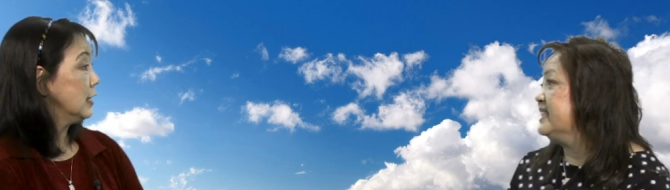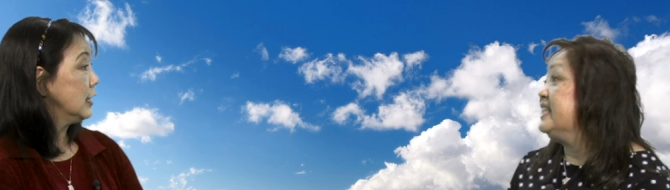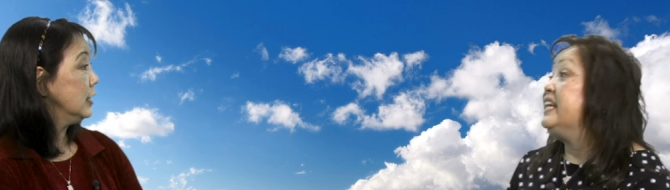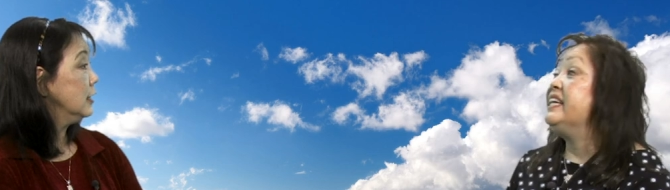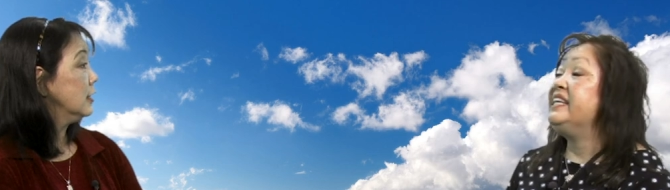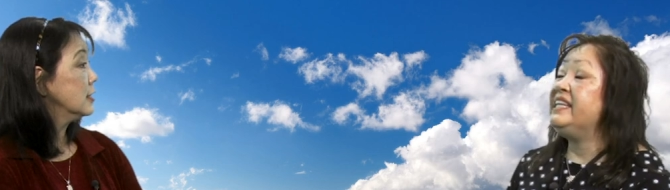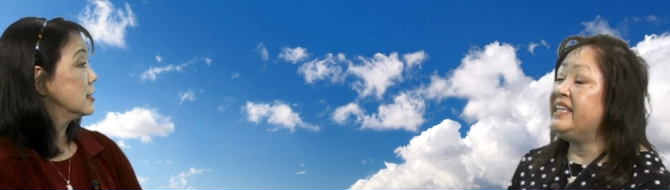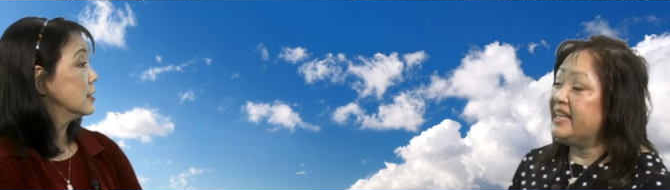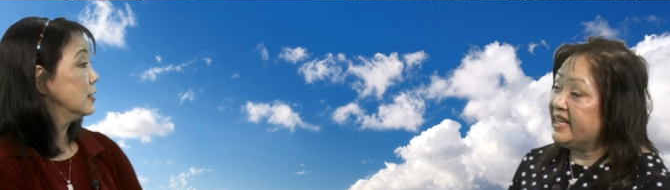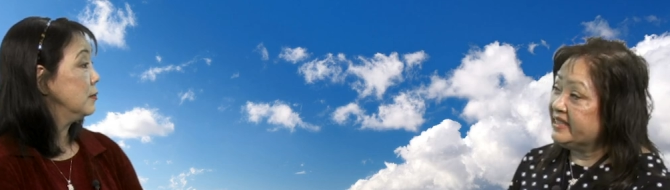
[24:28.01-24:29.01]
Speaker 1: Are you
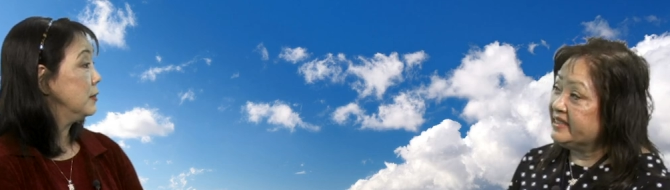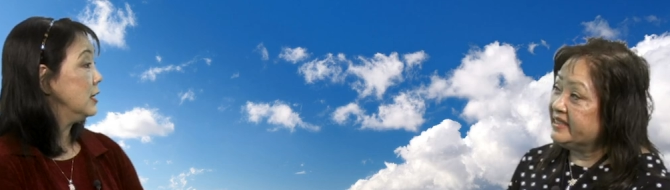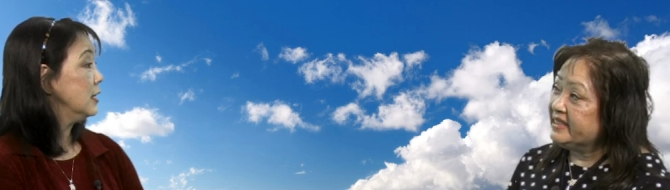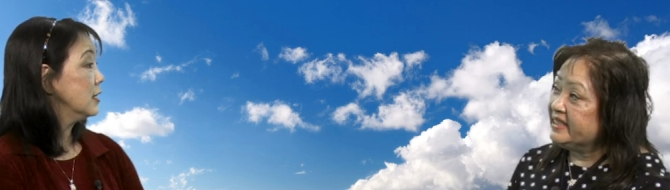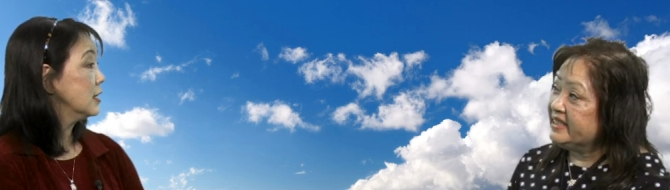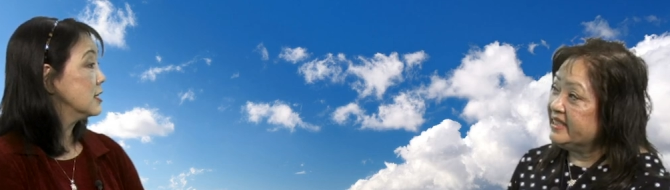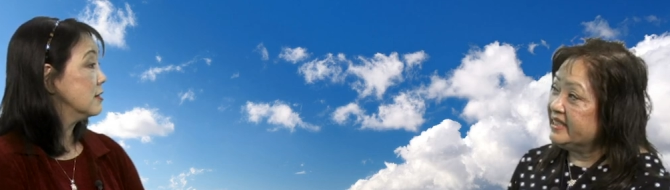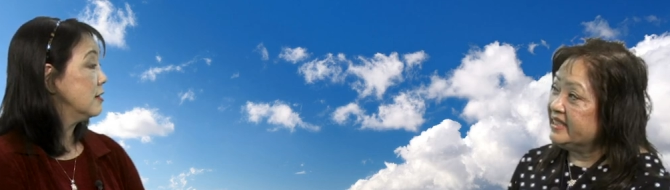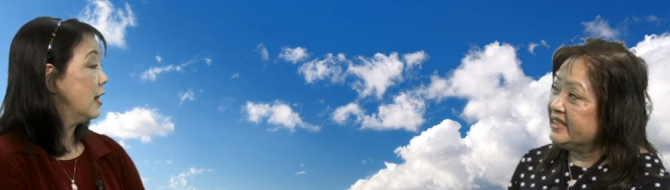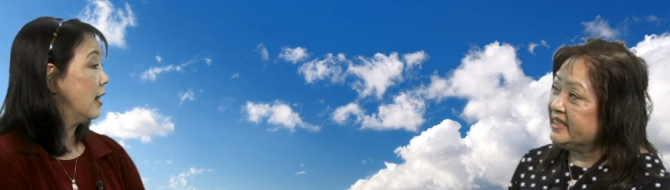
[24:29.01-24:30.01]
also yes. going to be
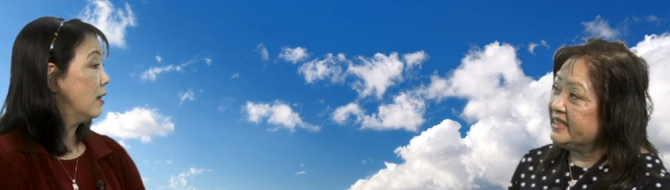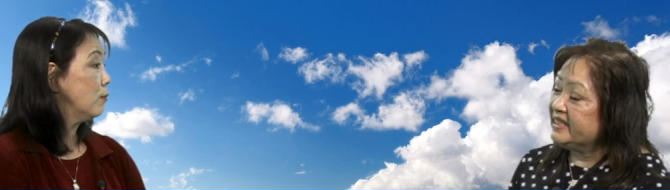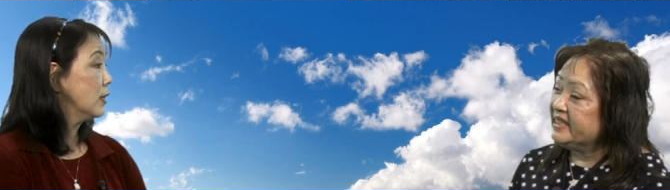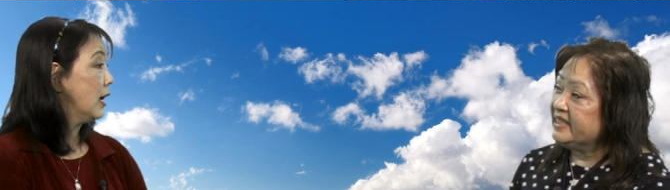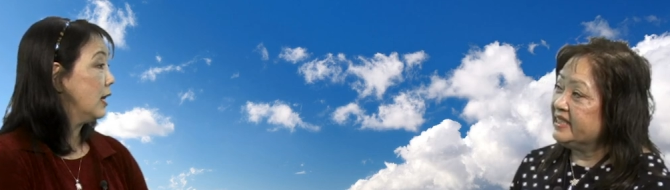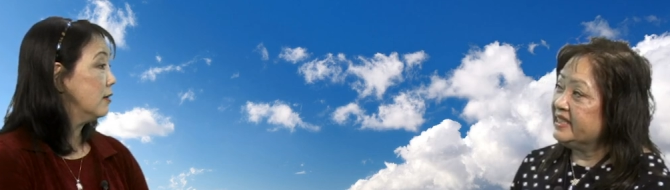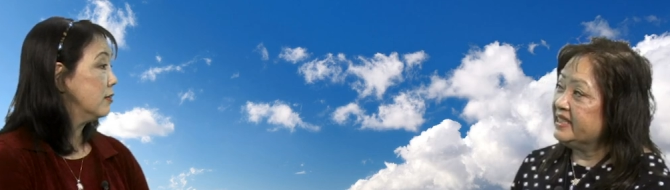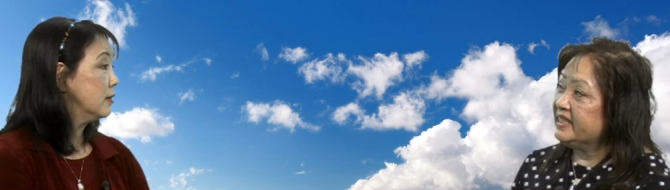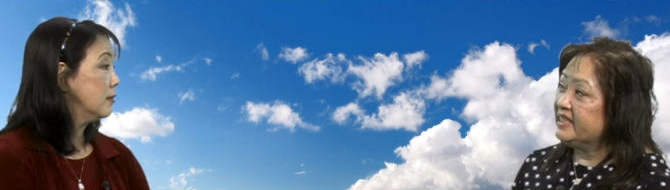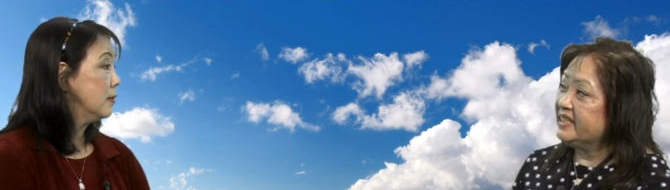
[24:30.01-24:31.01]
considering that? And what kind of
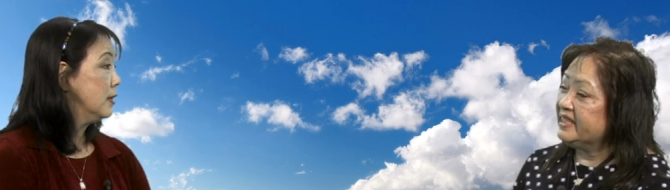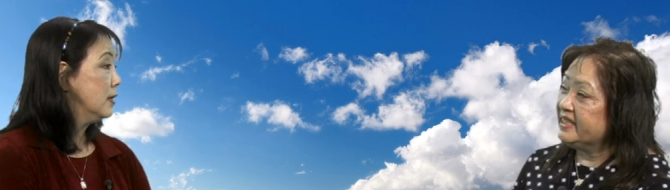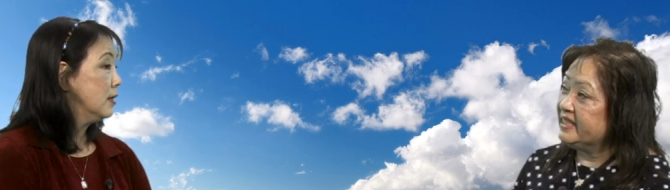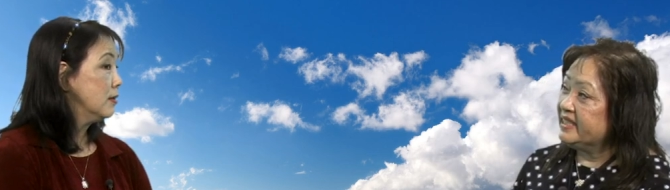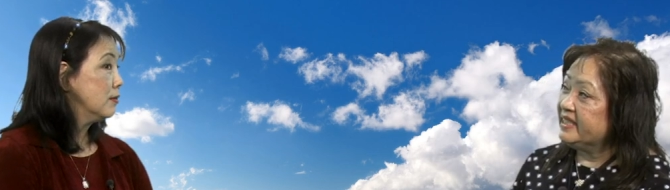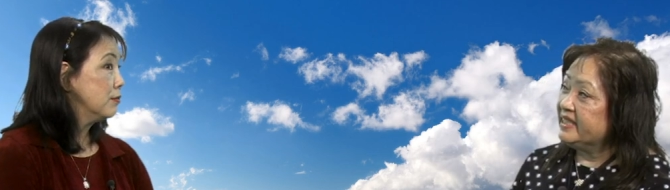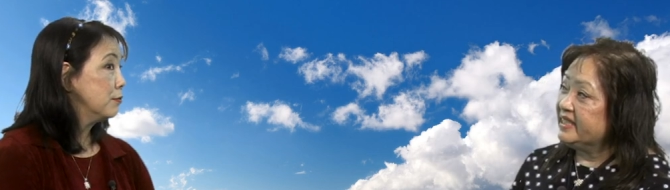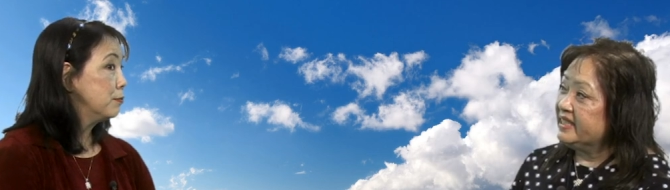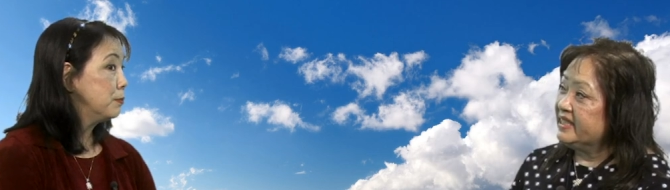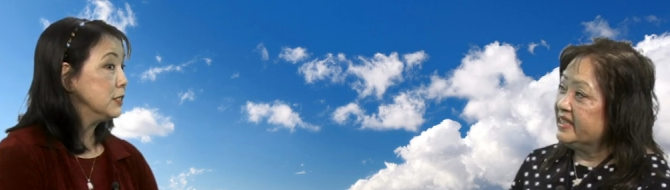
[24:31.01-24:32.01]
a
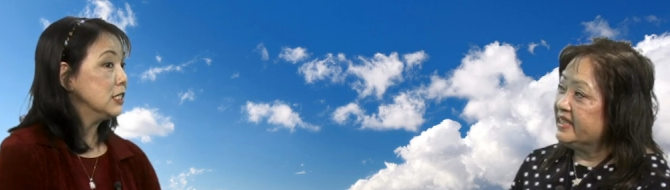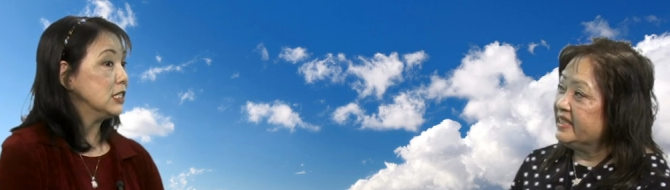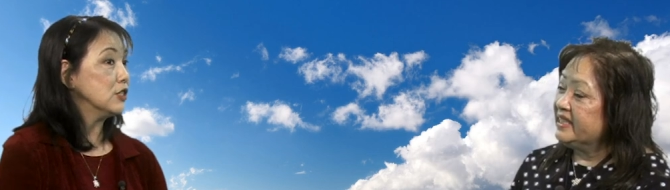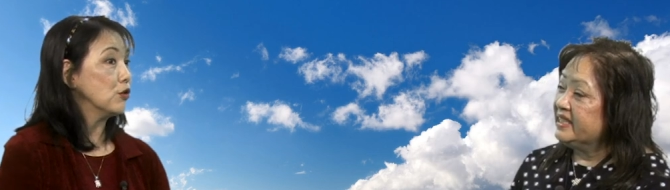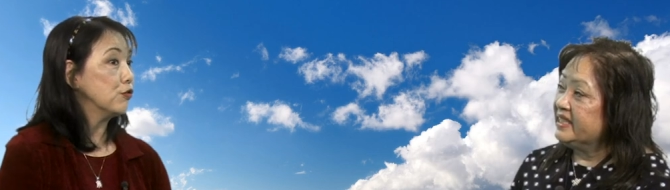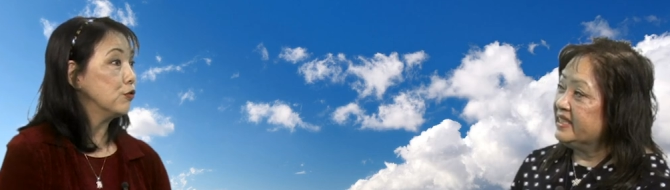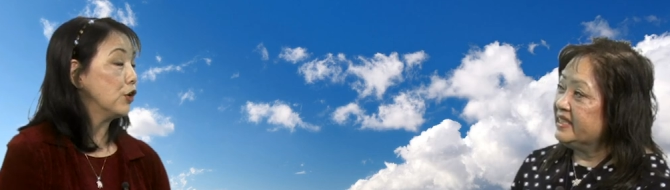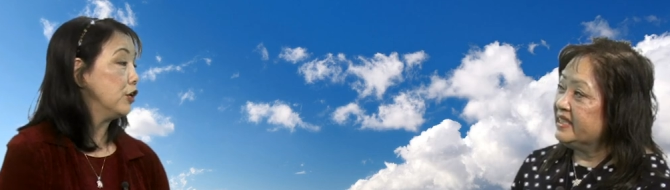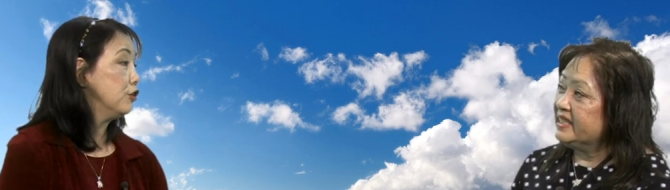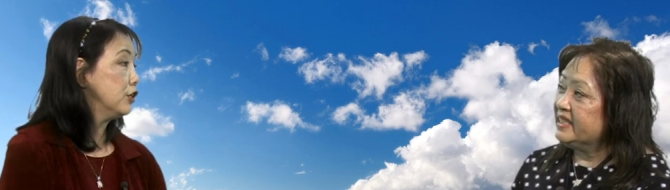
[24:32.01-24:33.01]
businesses or food
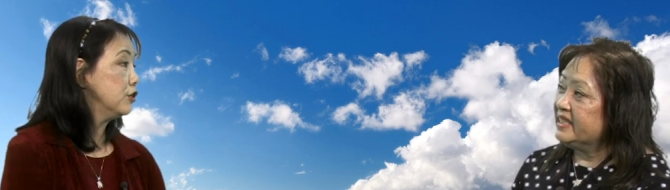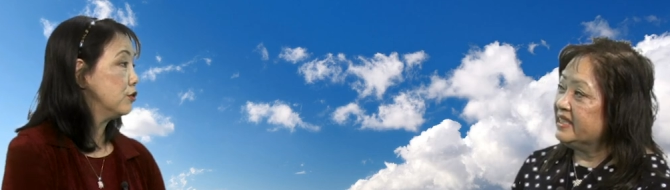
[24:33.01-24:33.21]
are you looking